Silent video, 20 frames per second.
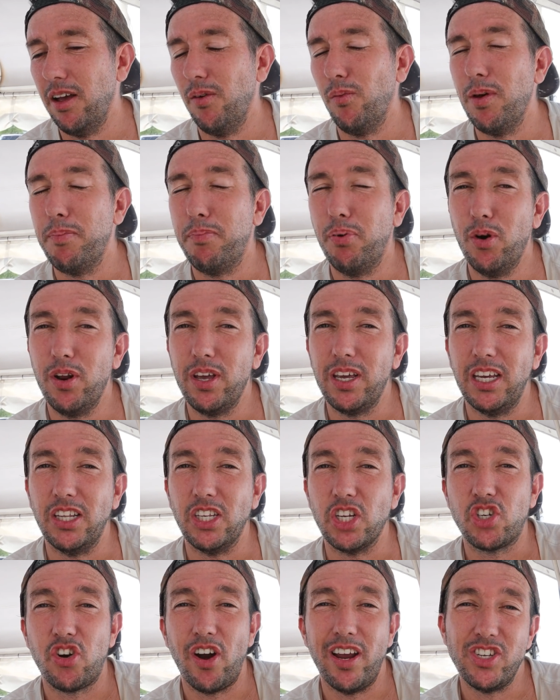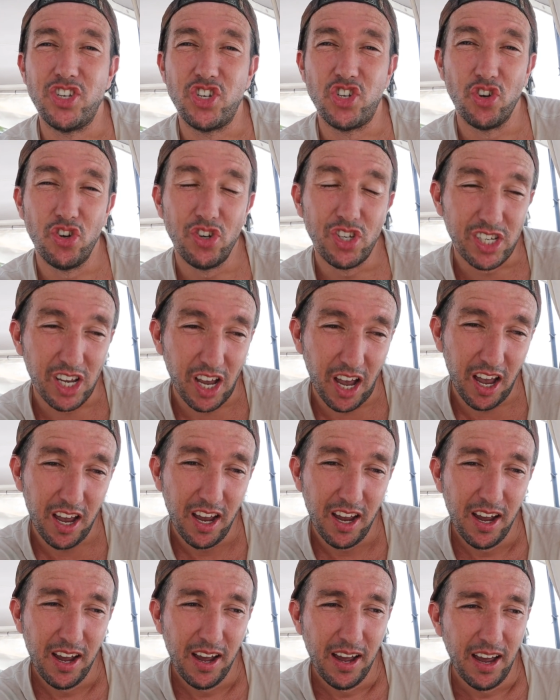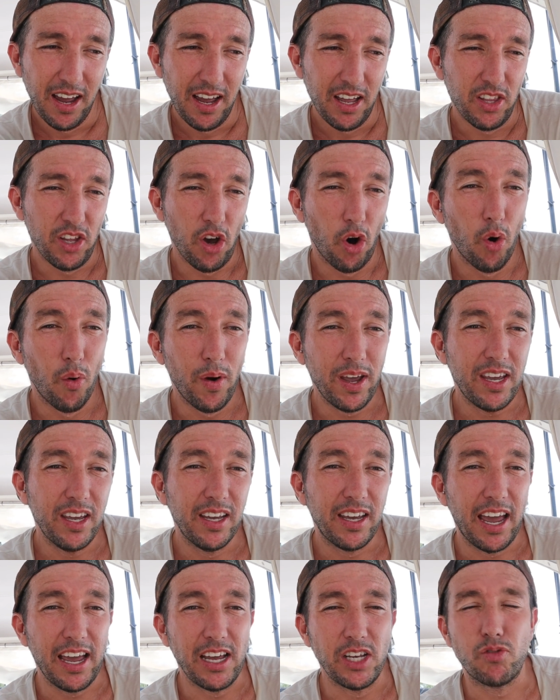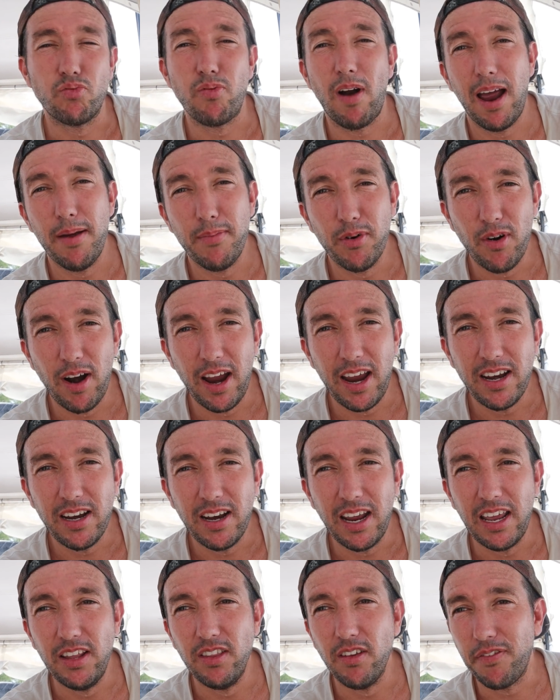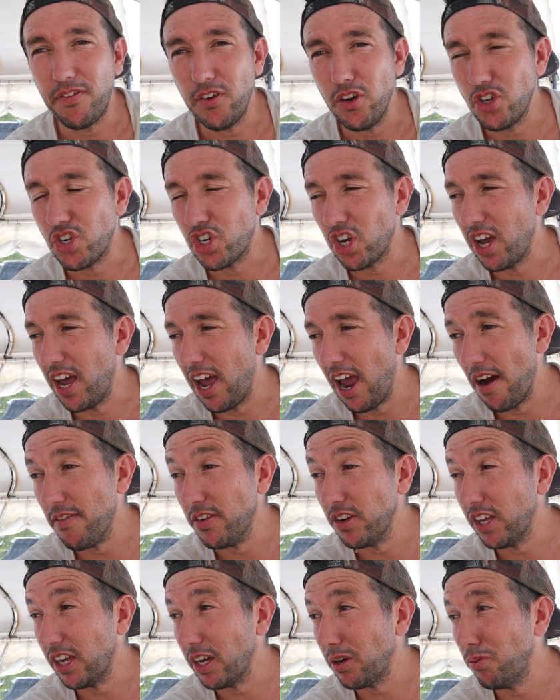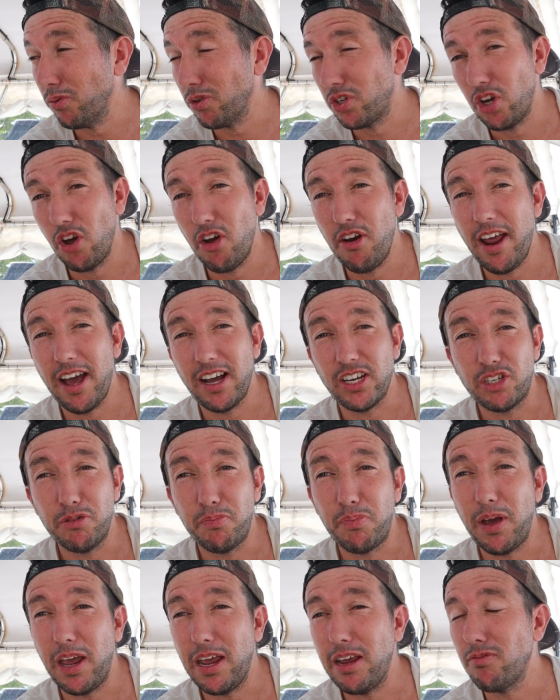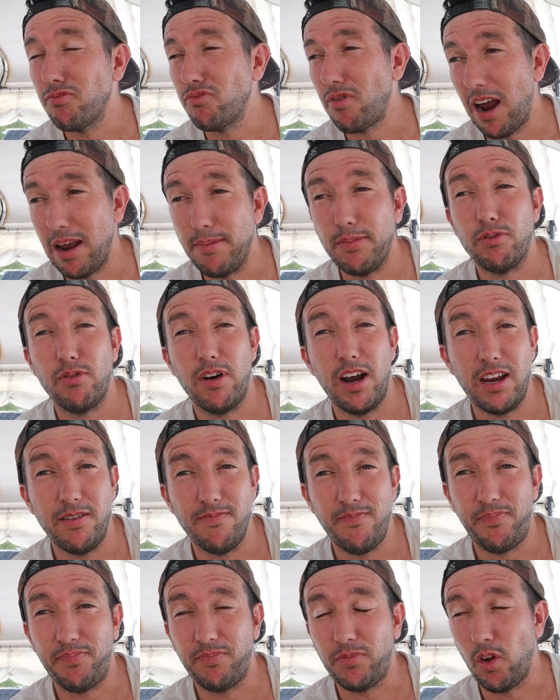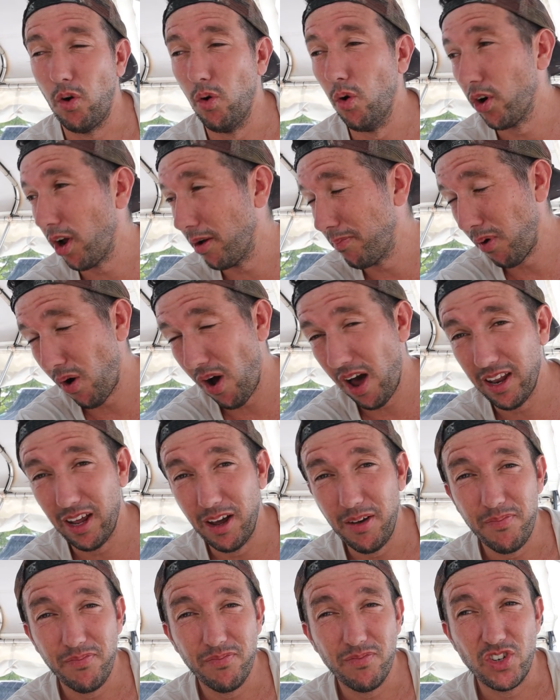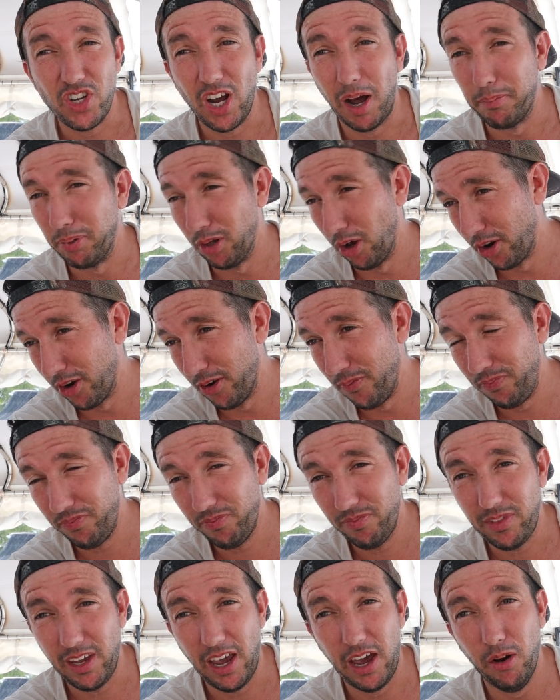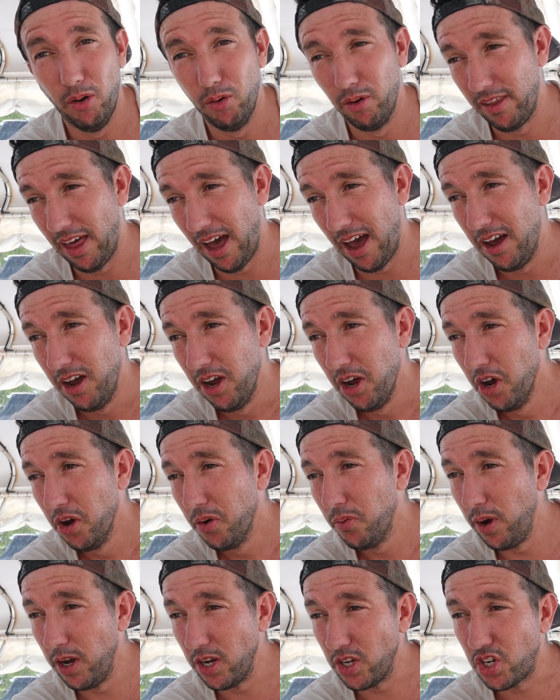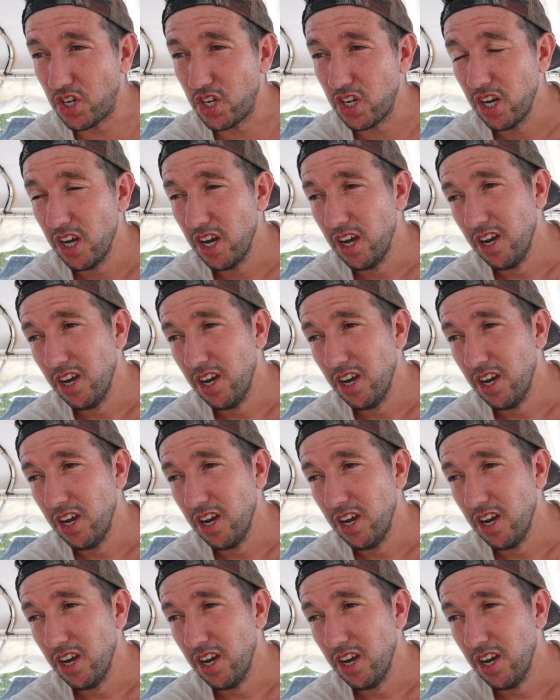we're putting in the transducer, all we can get is Raymarine. In the future, everything will turn out to be Raymarine, autopilot, chart plotter, and all of that, which